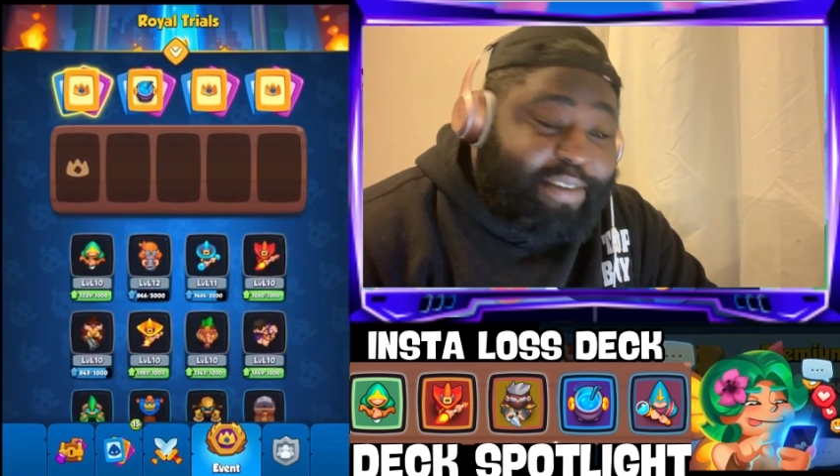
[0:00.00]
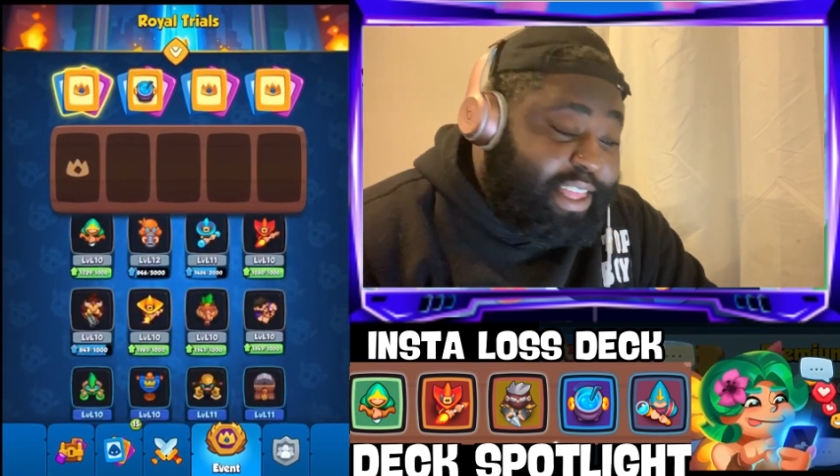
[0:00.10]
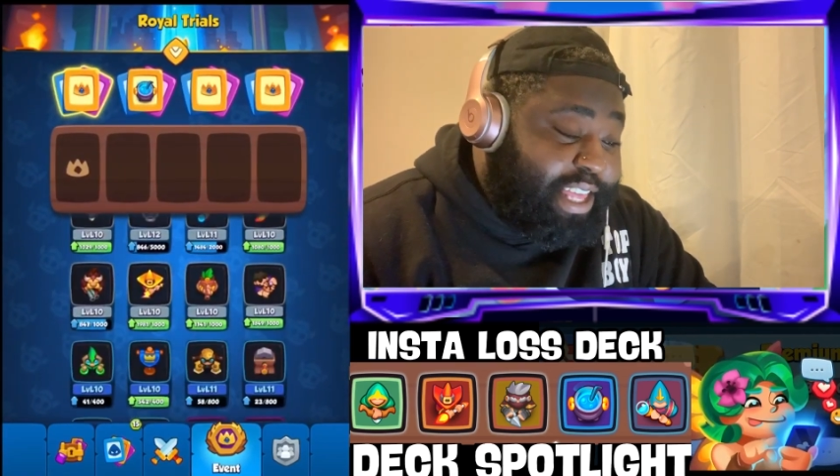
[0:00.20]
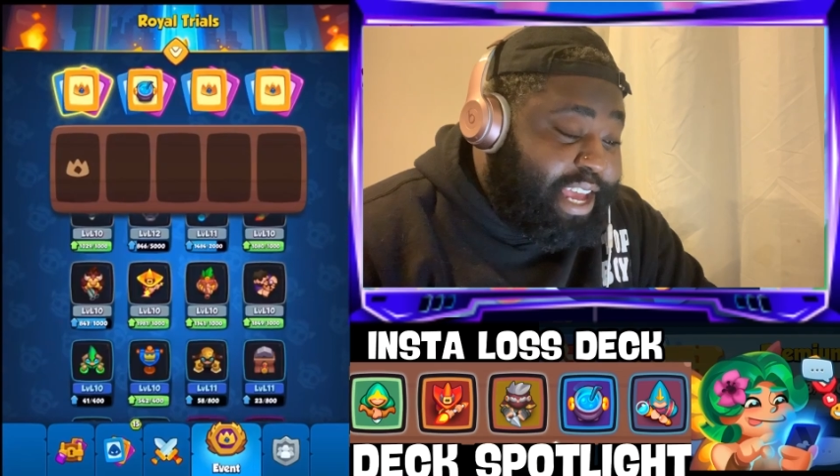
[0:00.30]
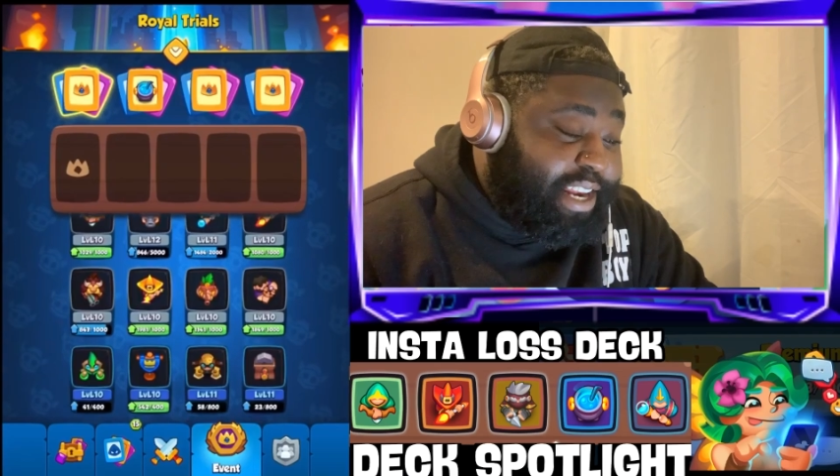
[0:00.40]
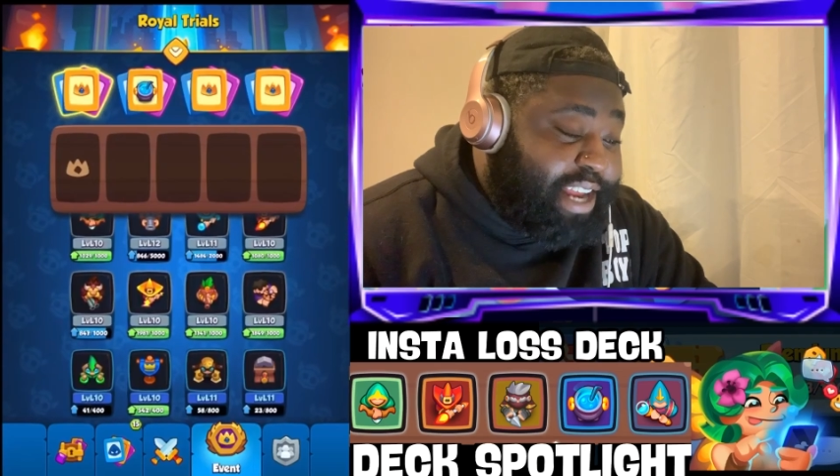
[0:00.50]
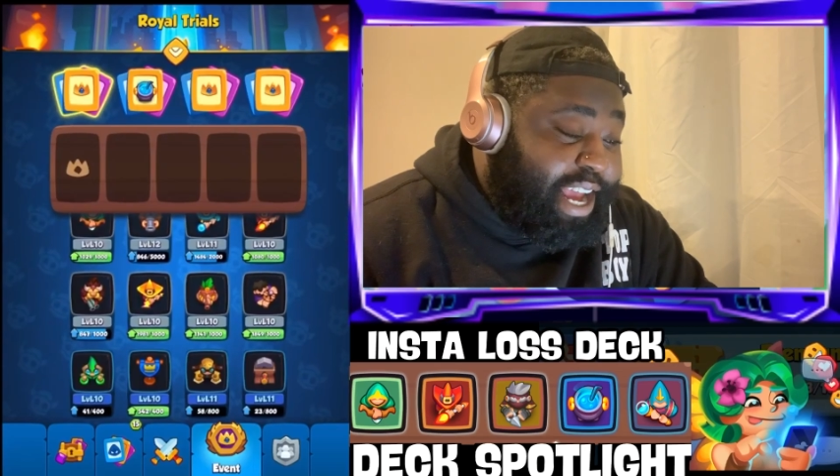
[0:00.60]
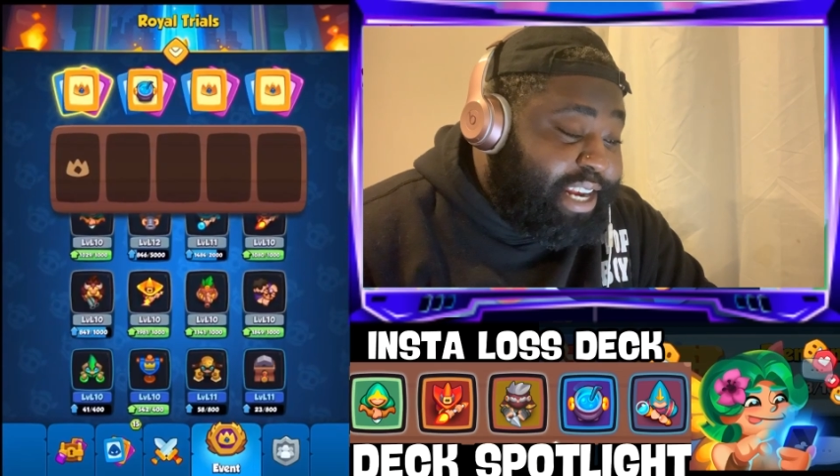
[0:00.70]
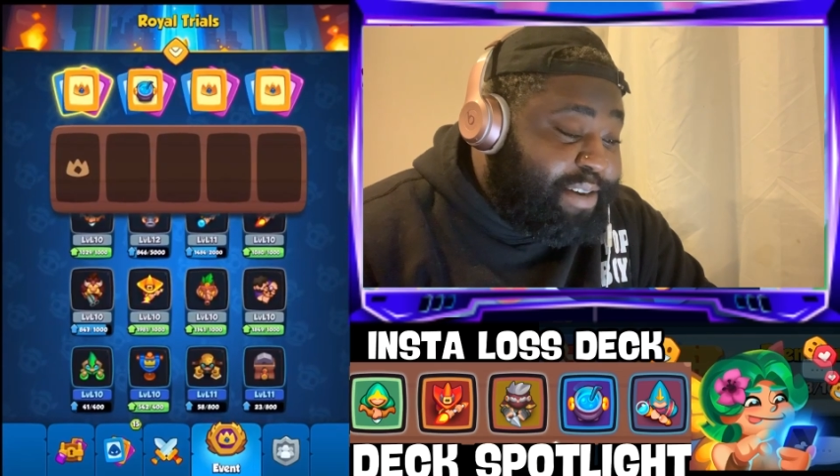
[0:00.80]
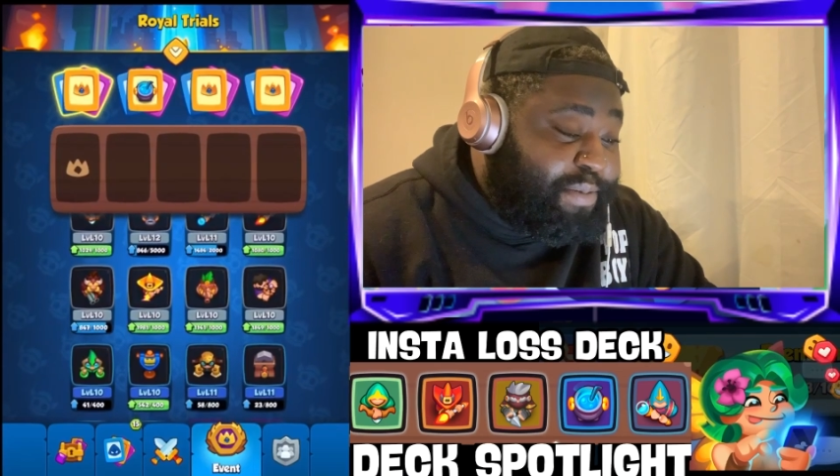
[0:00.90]
and then I
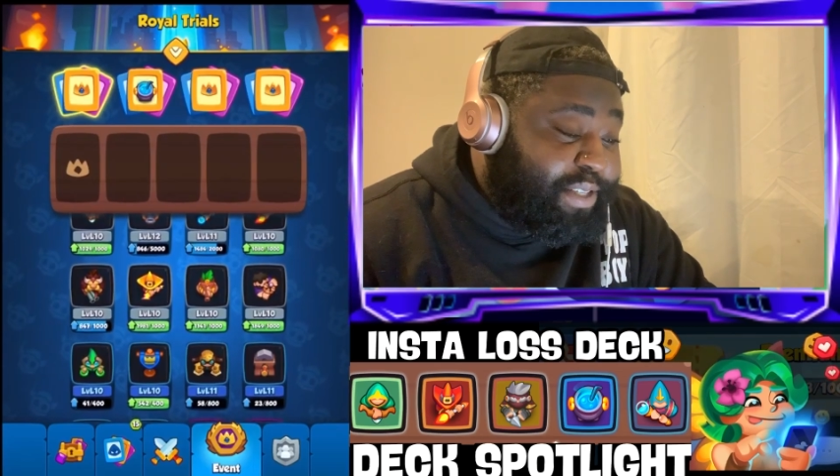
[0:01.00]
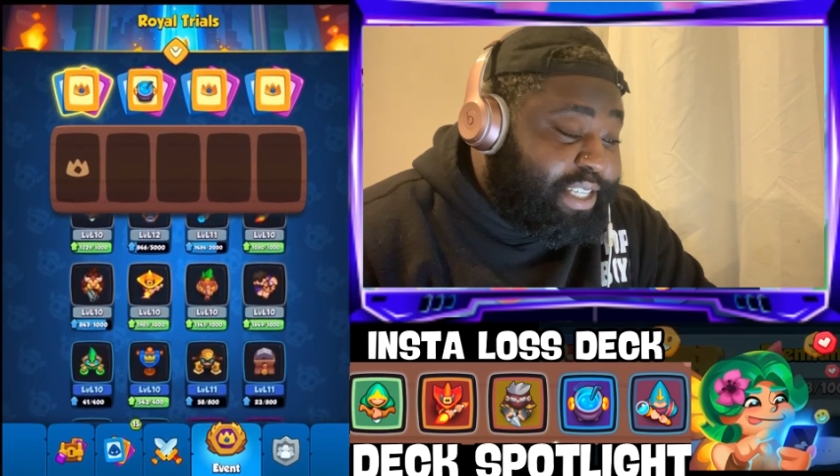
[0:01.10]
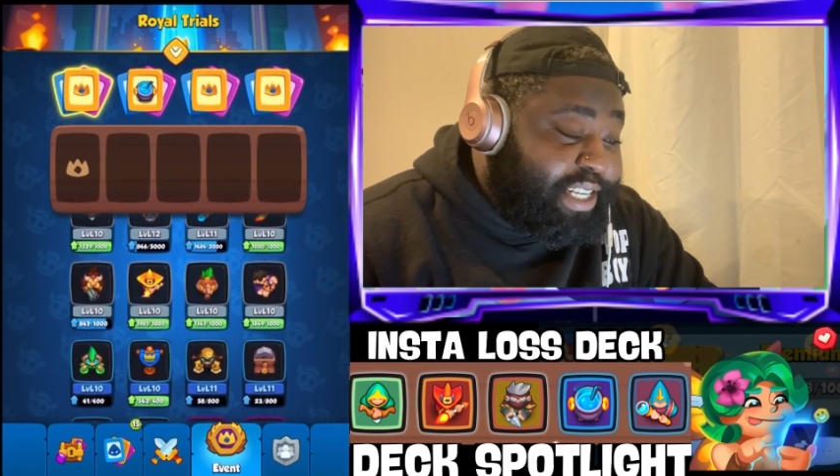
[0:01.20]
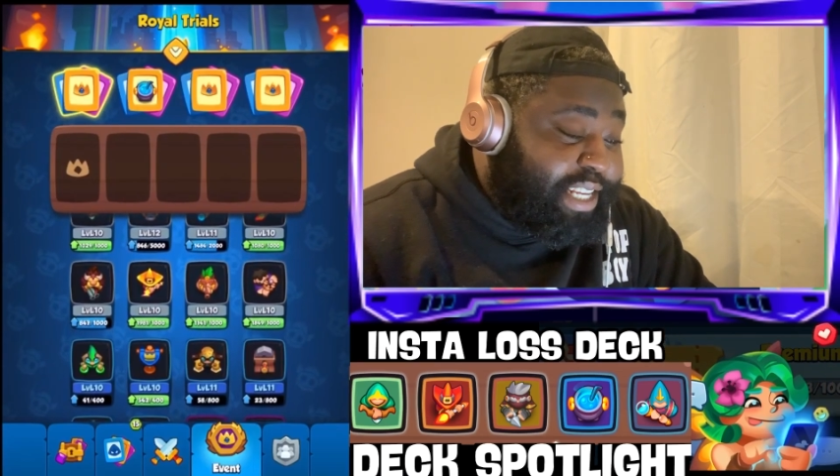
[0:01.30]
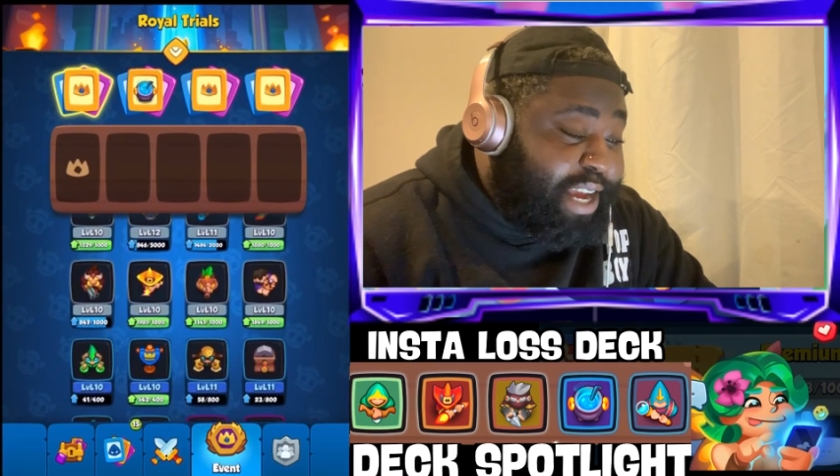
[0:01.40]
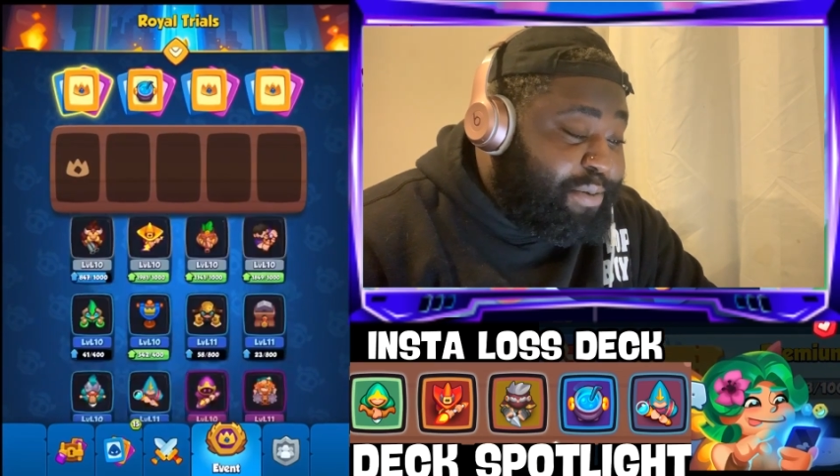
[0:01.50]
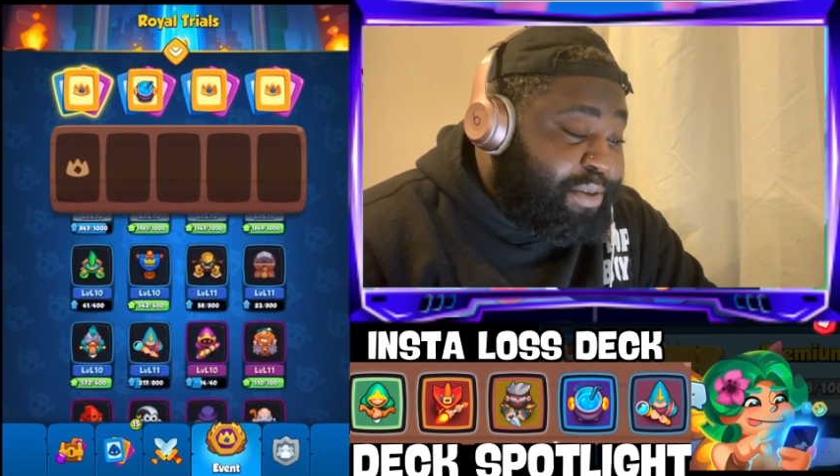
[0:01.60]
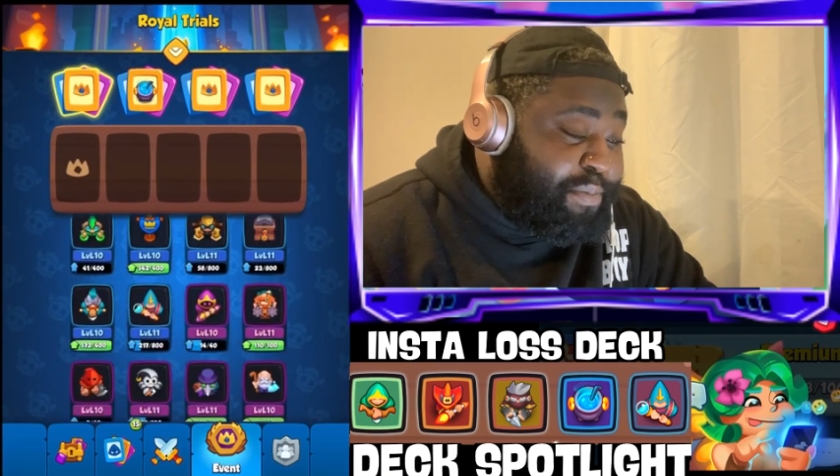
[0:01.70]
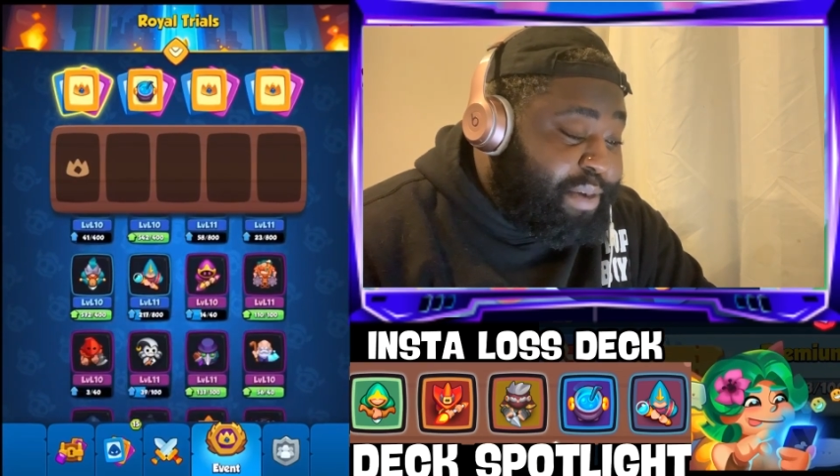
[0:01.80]
ended up using a deck with a